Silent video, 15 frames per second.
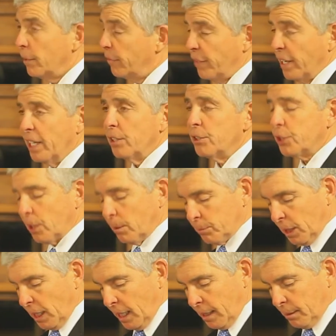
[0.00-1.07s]
to fail
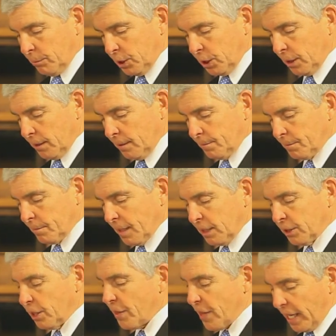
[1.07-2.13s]
sometimes,
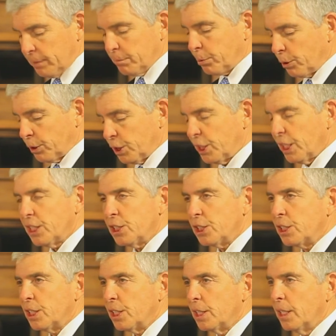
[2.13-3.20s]
to then
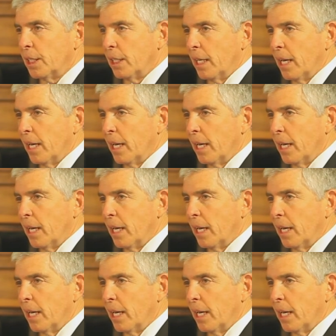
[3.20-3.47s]
persist,